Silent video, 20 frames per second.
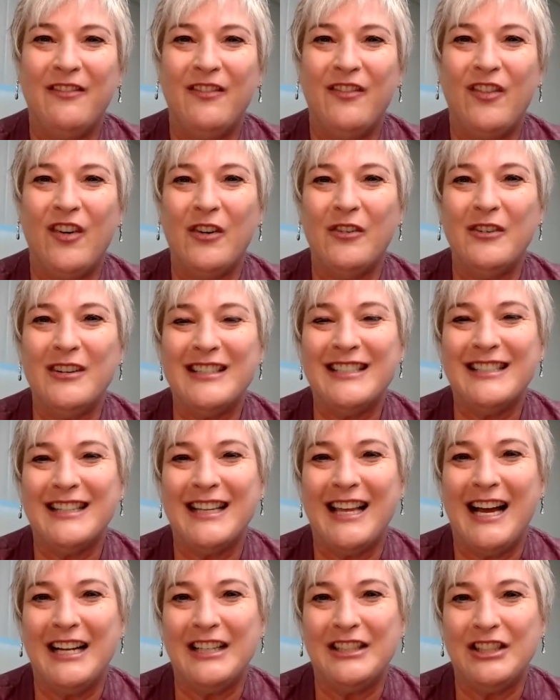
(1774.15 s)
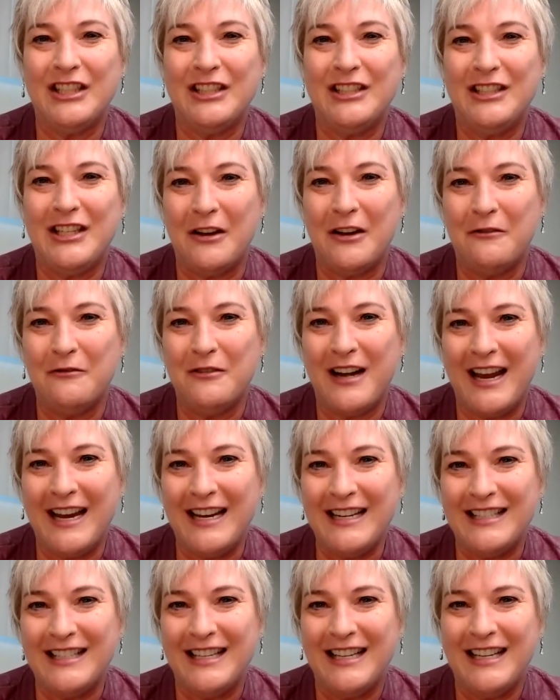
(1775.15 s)
forward slash
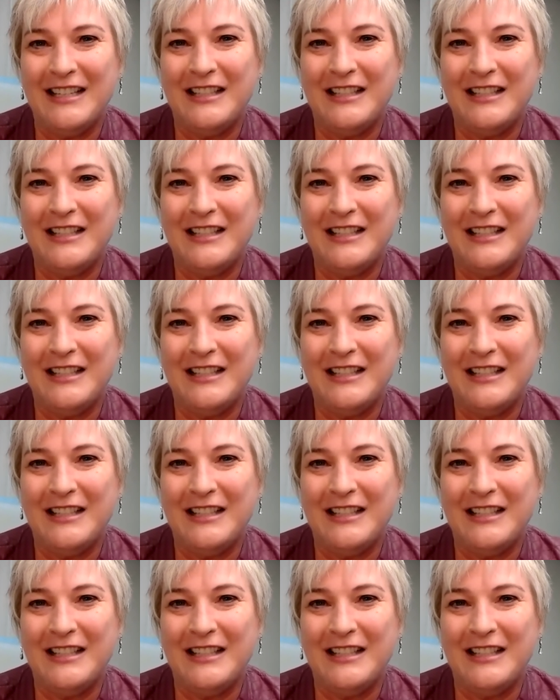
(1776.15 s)
donate